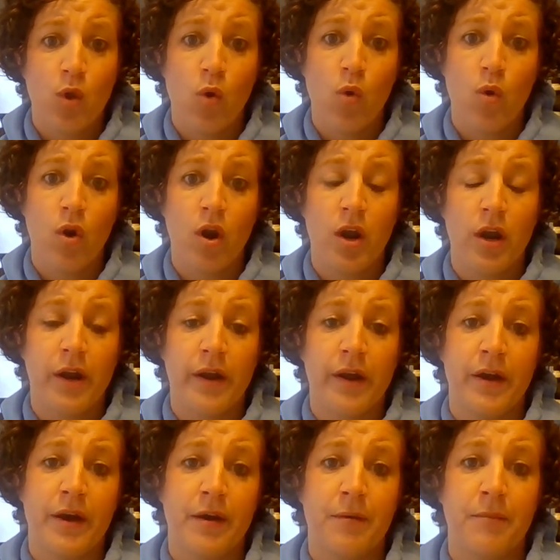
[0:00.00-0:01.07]
or
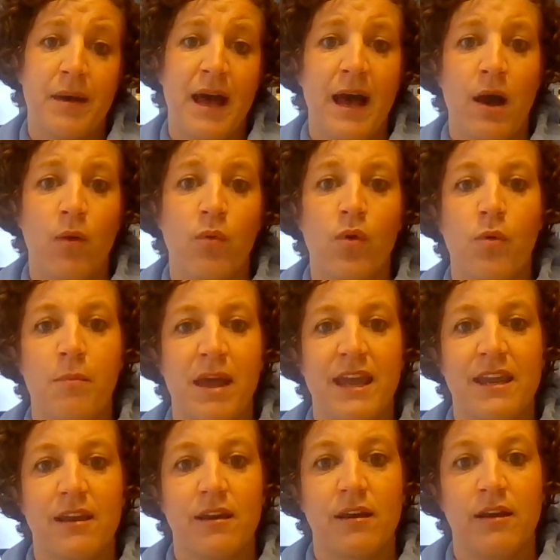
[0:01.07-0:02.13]
I will
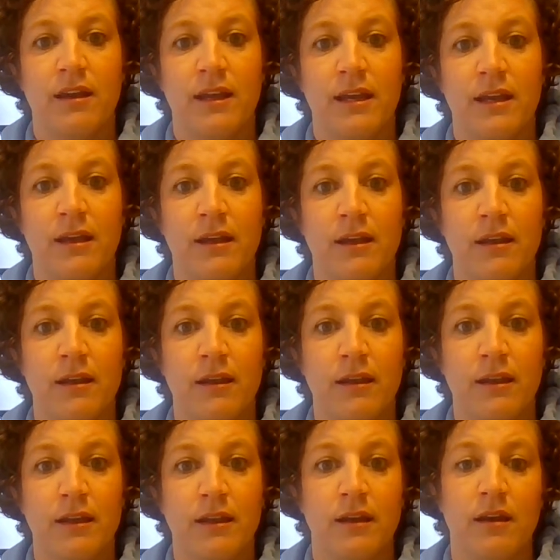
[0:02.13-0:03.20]
make
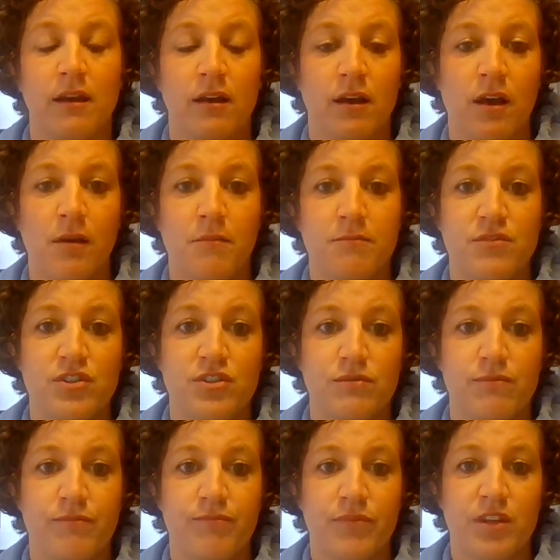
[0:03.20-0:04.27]
a
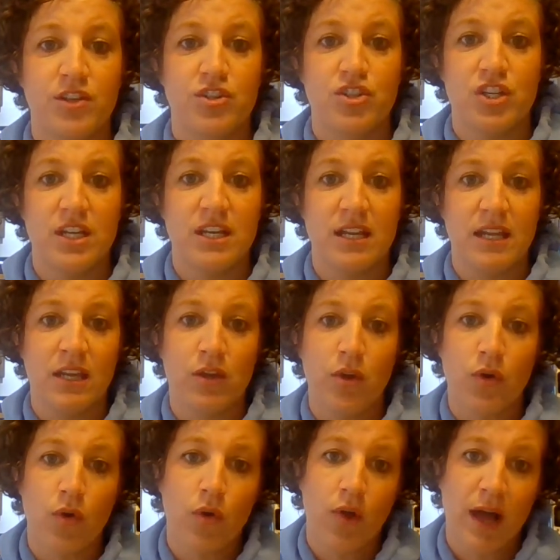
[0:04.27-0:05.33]
sheet in
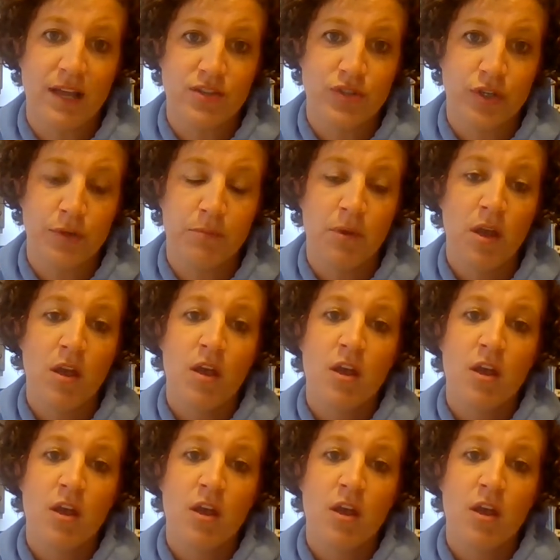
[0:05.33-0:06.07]
Google Classroom